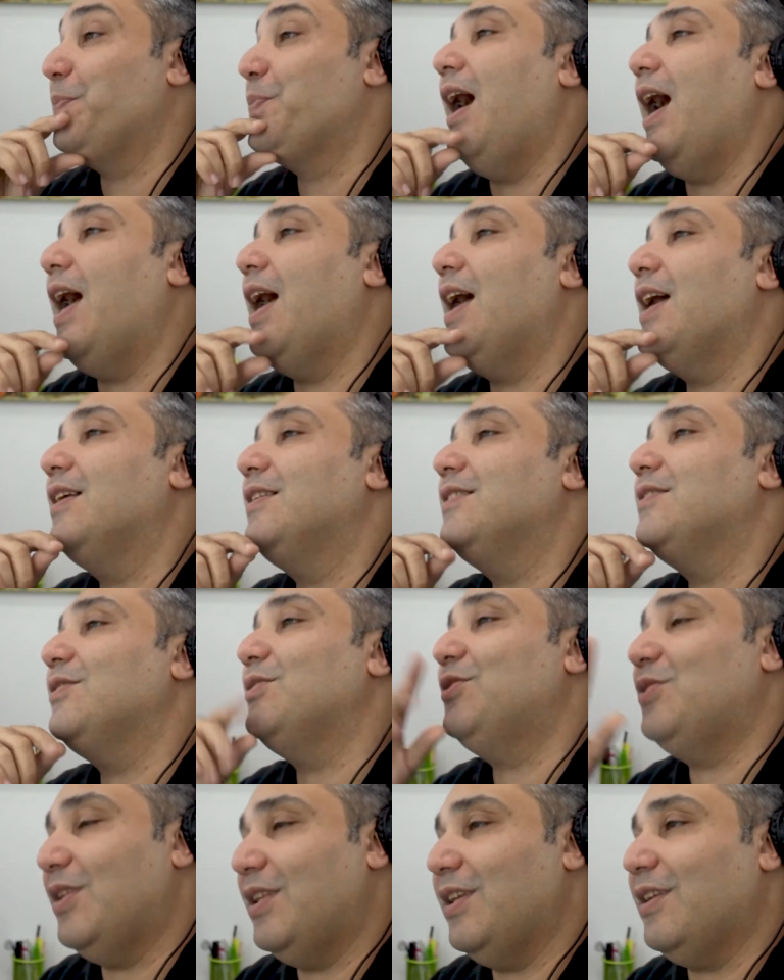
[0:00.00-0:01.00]
And
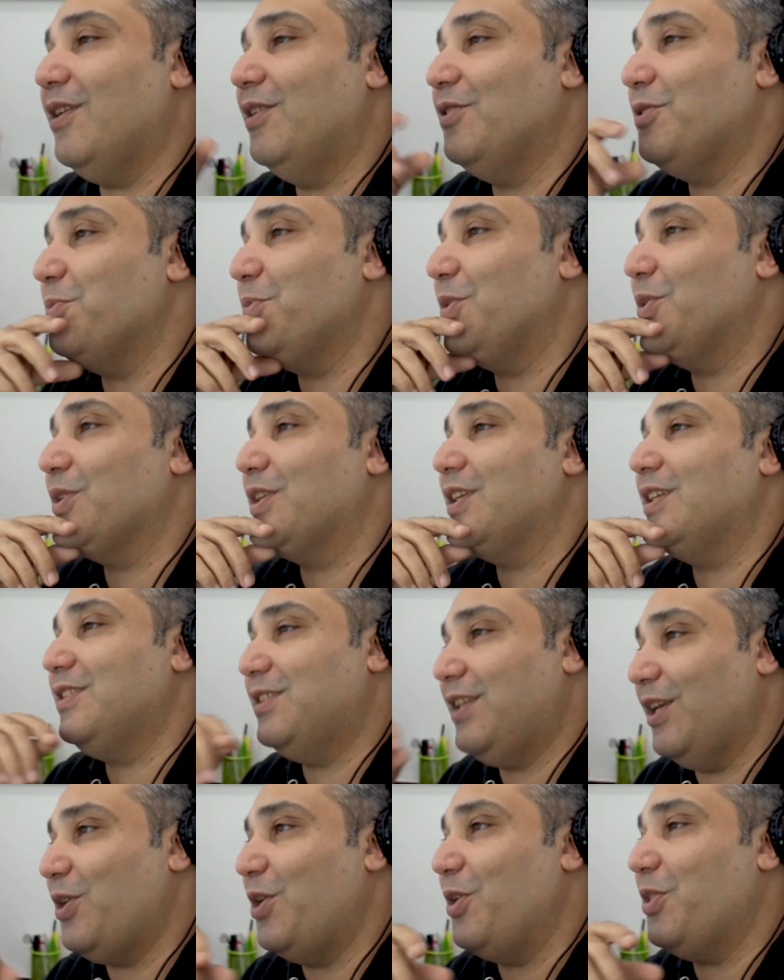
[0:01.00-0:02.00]
so they got the mortgage,
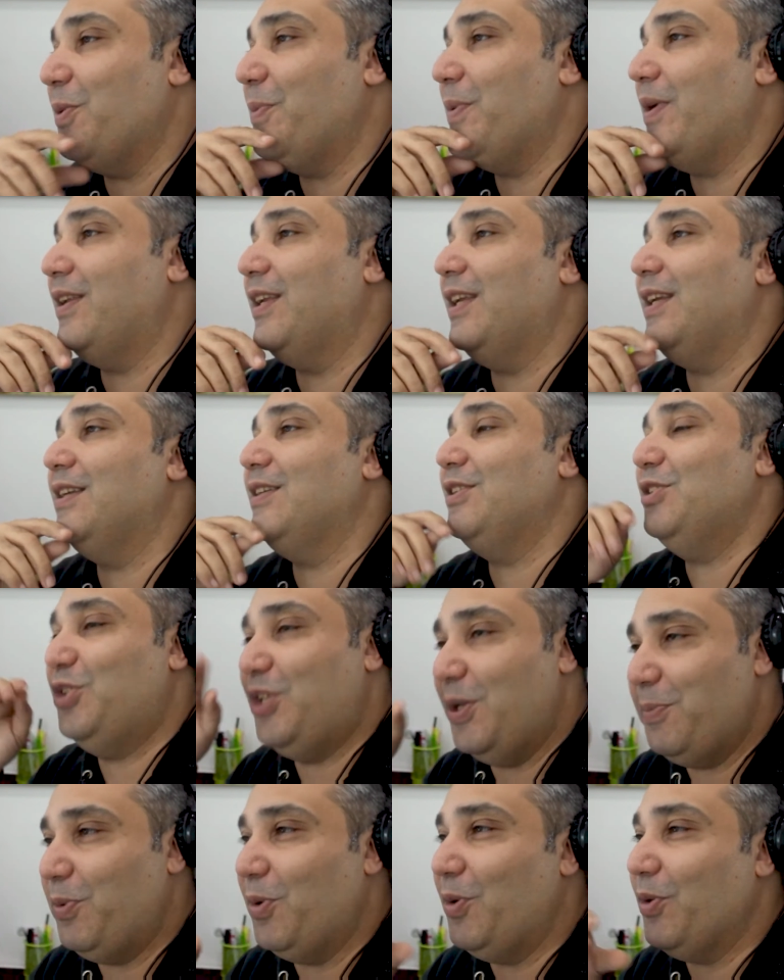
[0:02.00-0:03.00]
they got the money,
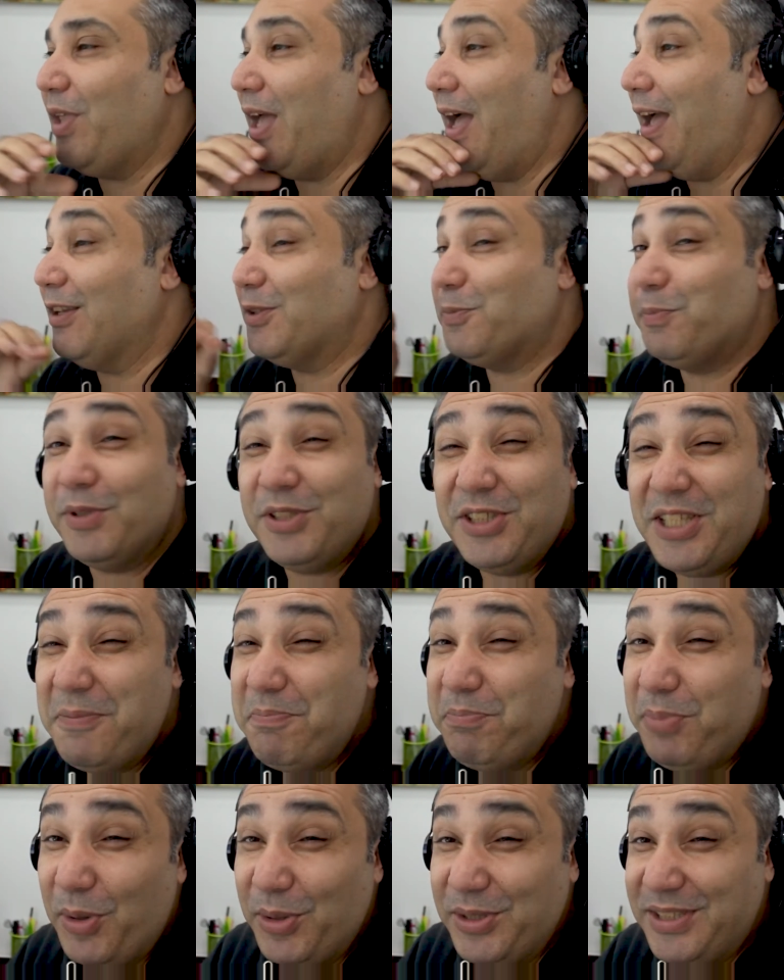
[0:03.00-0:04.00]
she bought the house, but she
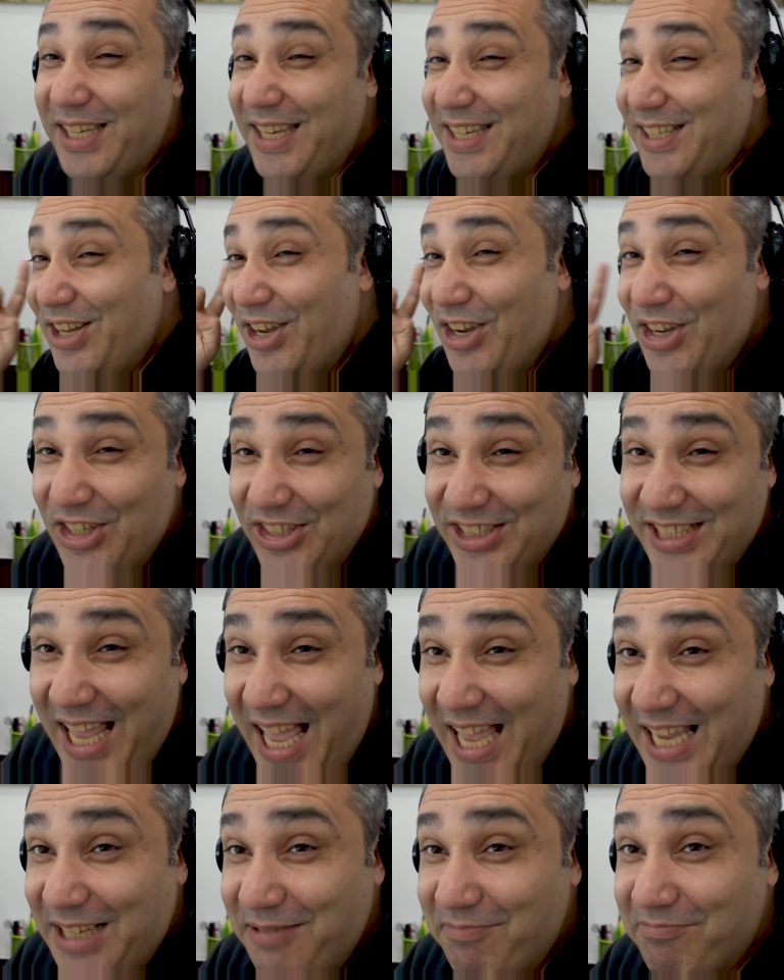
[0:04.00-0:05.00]
bought it in her
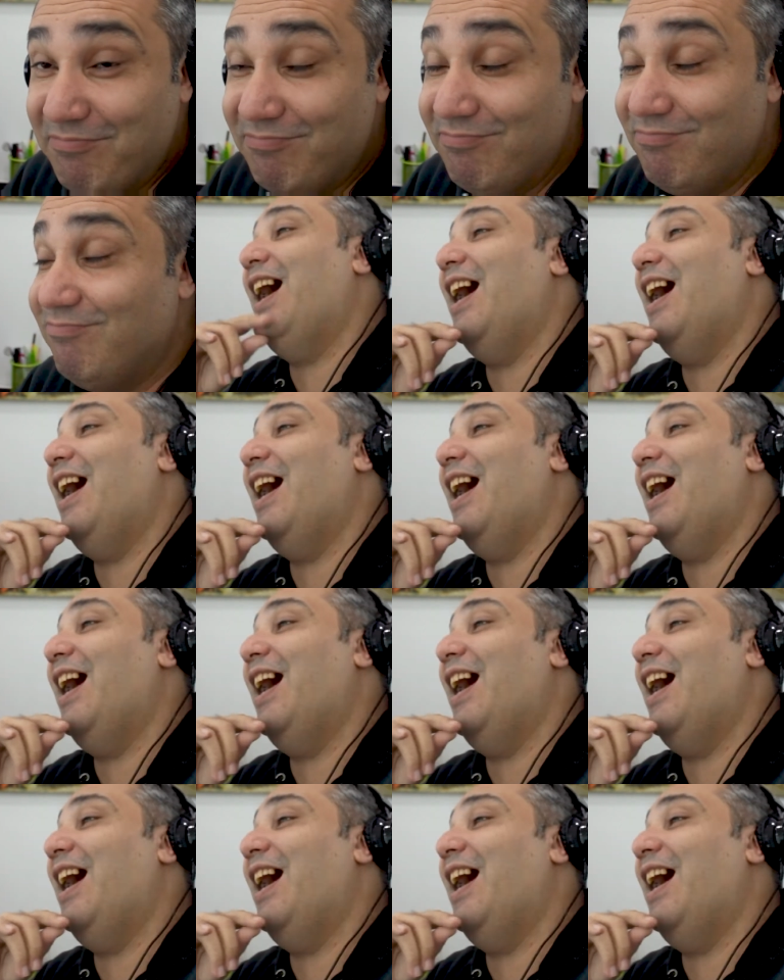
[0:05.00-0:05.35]
name.